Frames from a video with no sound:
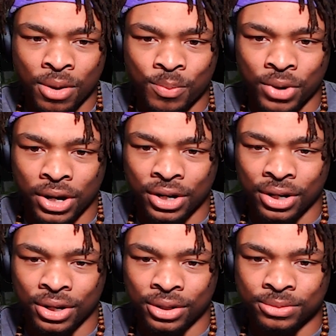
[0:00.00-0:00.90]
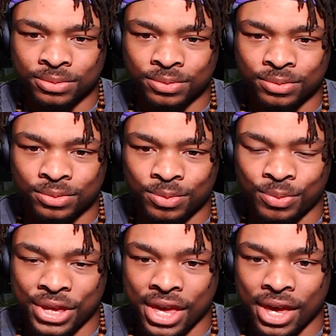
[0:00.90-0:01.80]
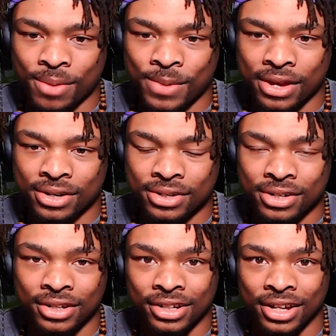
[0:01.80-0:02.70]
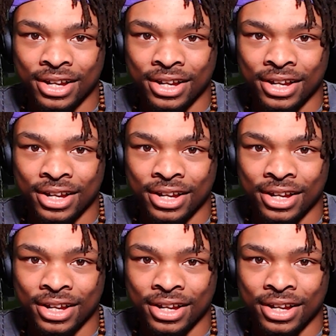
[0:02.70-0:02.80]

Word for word: But um but yeah, man.